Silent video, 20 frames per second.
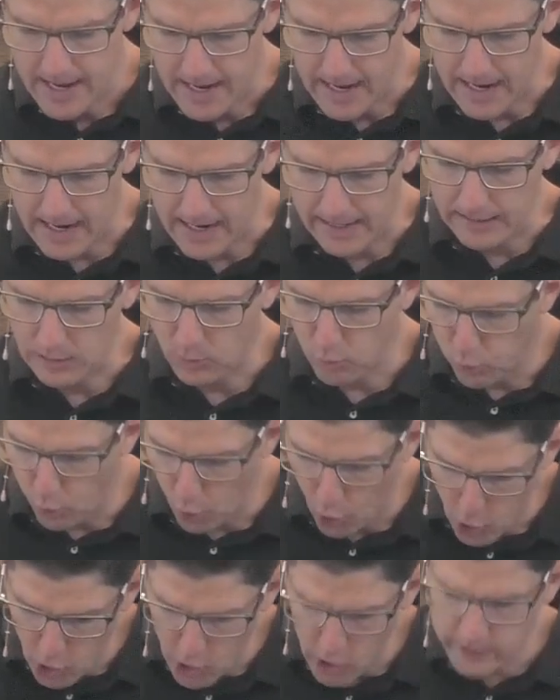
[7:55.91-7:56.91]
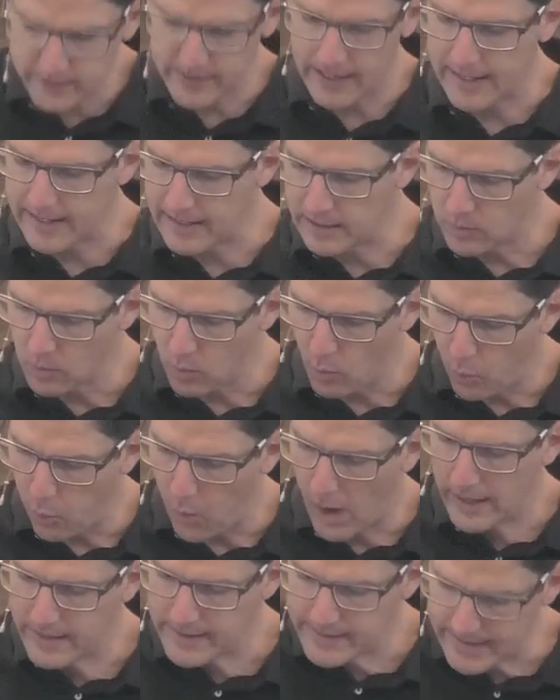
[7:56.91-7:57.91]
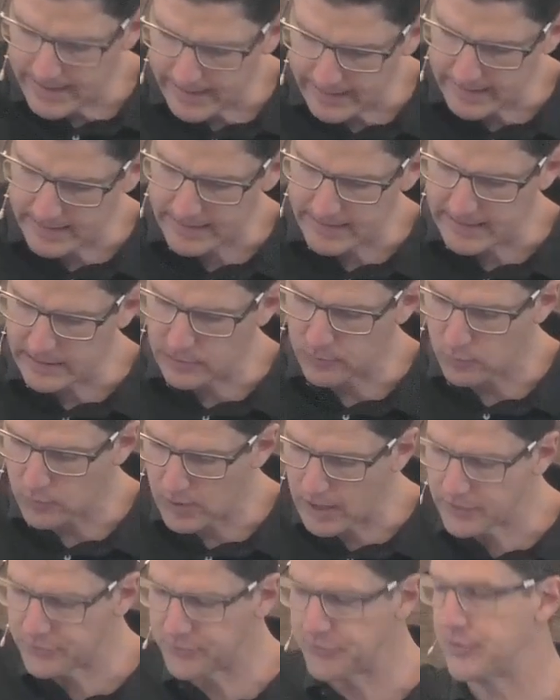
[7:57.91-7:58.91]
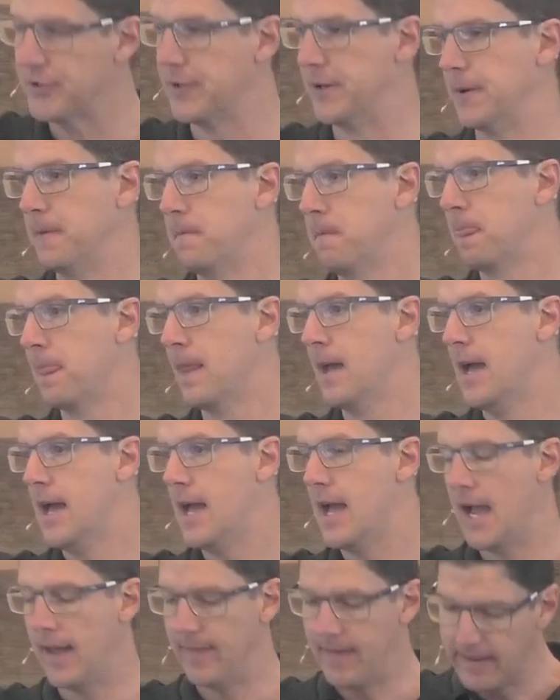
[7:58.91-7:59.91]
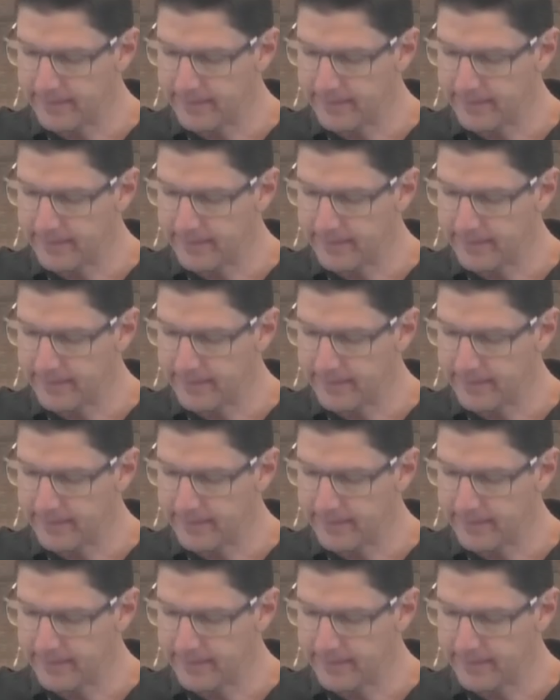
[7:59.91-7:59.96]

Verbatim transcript: uh, He worked, and in one day He rested. And